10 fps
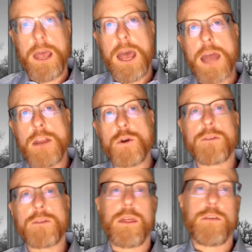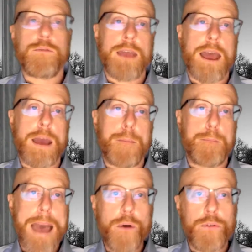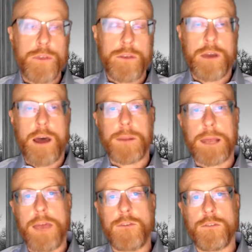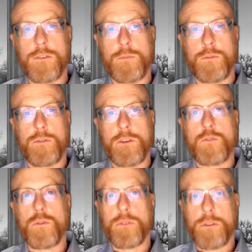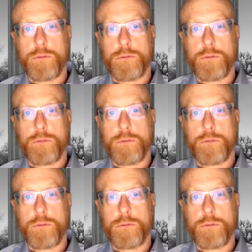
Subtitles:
And you can tell the VA about these complications and residuals in